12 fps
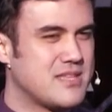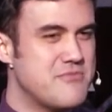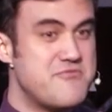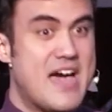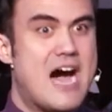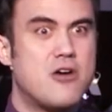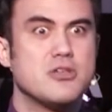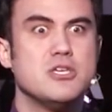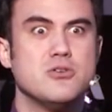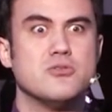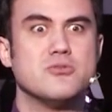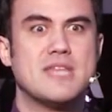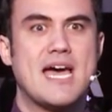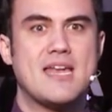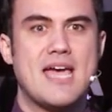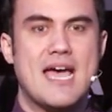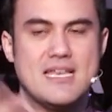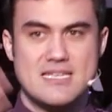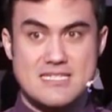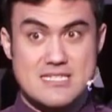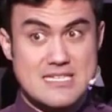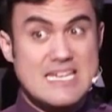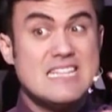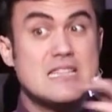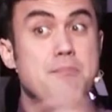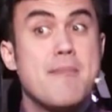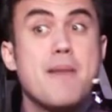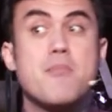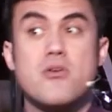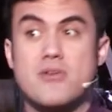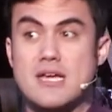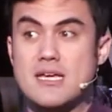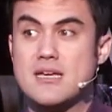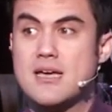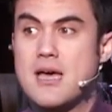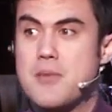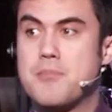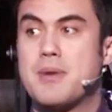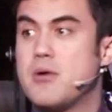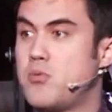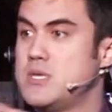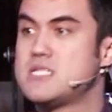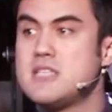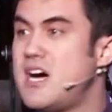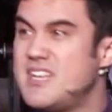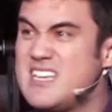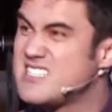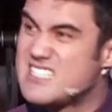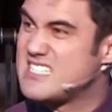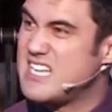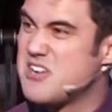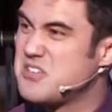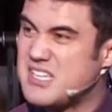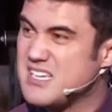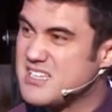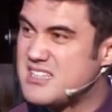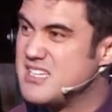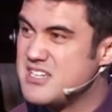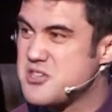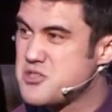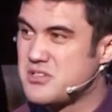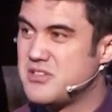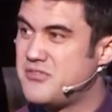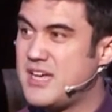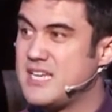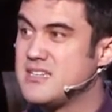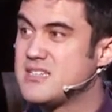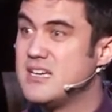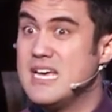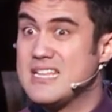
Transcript: value that is in the memory, but was not necessarily in the initial event.